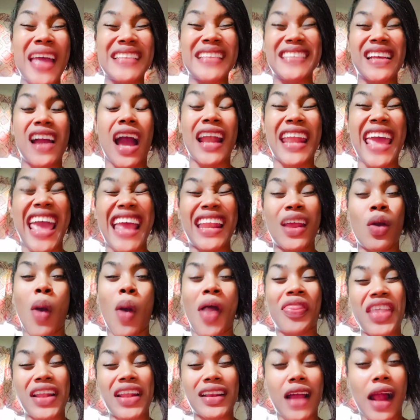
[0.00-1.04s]
mighty God.
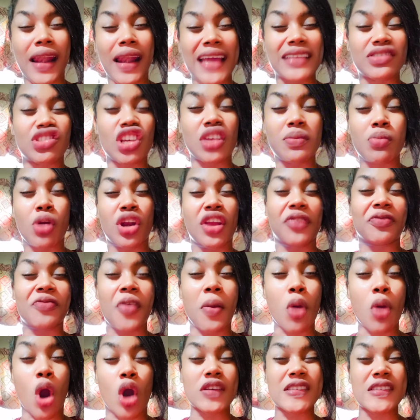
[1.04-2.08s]
Anyone that collected money
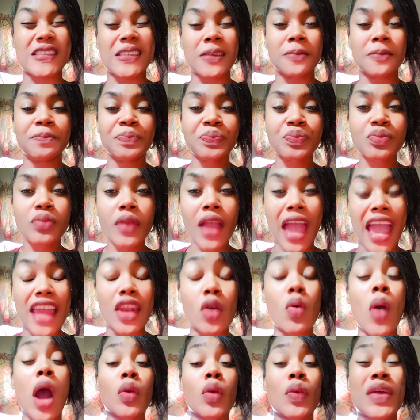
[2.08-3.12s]
from us,
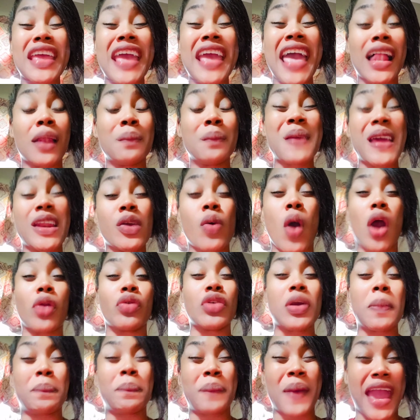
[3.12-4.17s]
anyone we helped, anyone
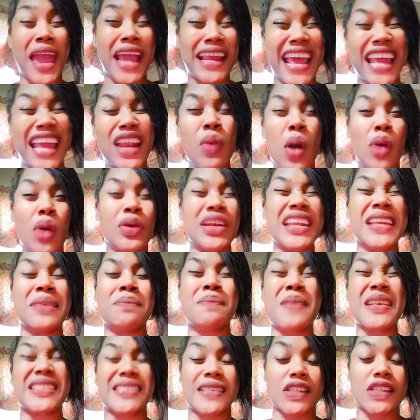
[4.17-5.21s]
we paid, anyone we
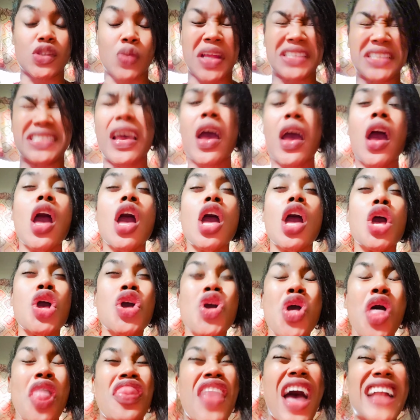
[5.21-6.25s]
did business with,
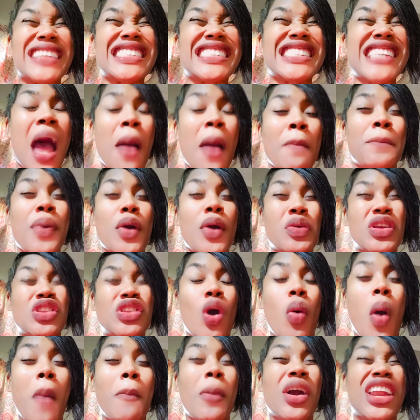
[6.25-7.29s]
that tampered
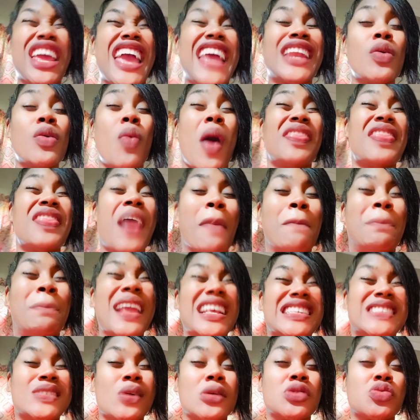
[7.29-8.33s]
with our money, anyone that
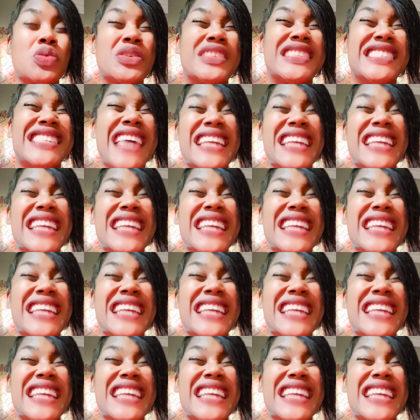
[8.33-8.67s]
blessed us with